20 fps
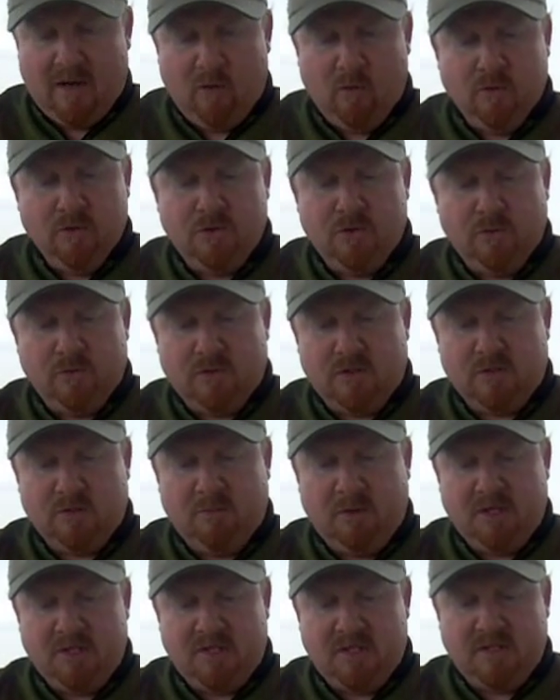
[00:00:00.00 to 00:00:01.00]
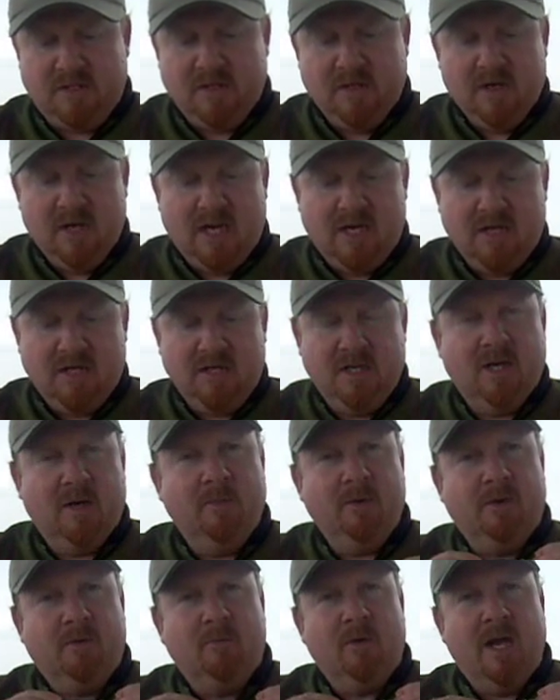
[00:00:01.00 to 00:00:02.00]
all sorts of species, and you can
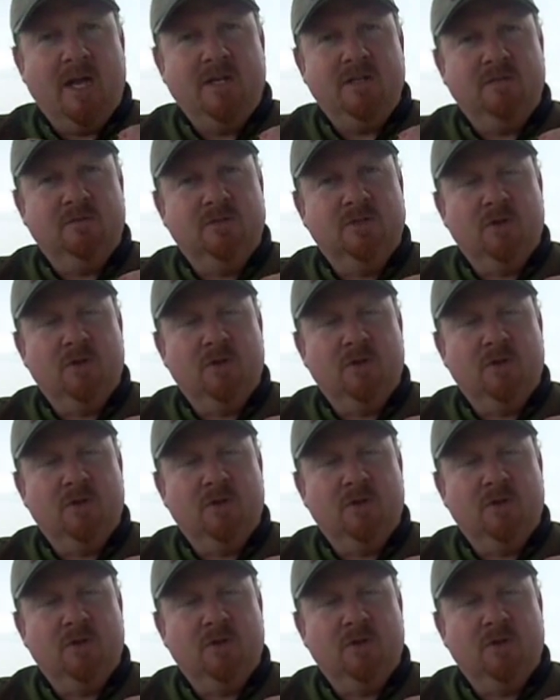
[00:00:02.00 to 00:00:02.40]
get them in a range of